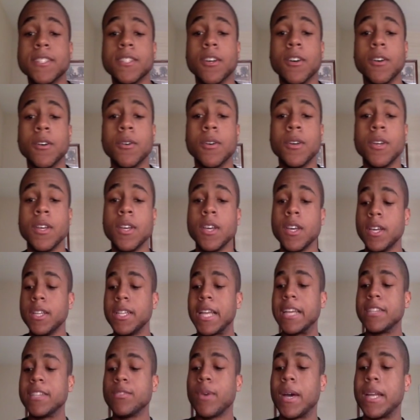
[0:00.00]
So
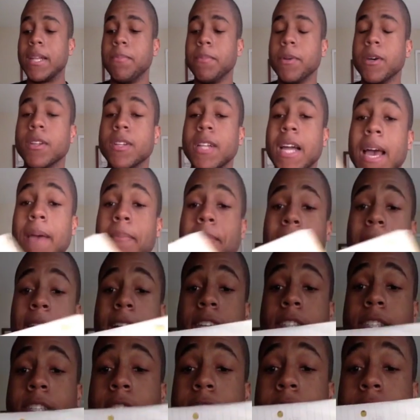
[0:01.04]
that's why the middle
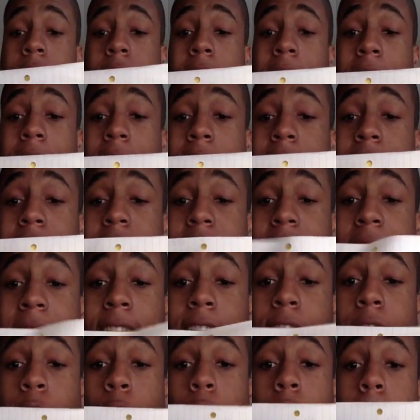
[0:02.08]
linebackers there to kind of
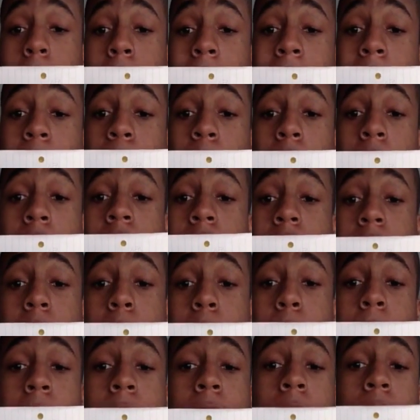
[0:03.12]
contain the quarterback, watch the
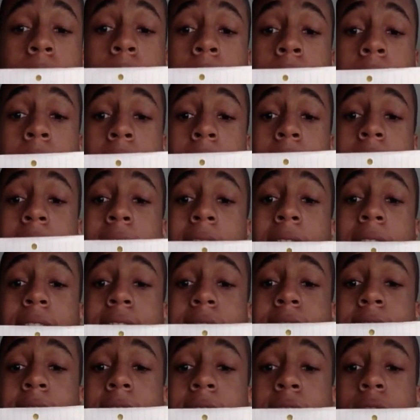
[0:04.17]
middle, and kind of
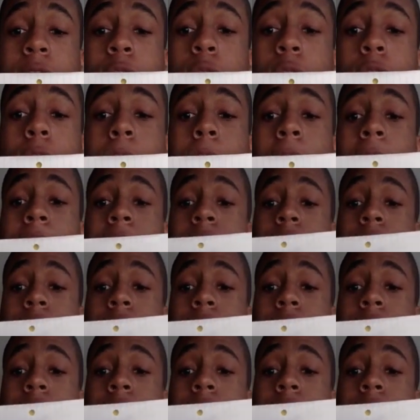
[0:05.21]
contain the quarterback.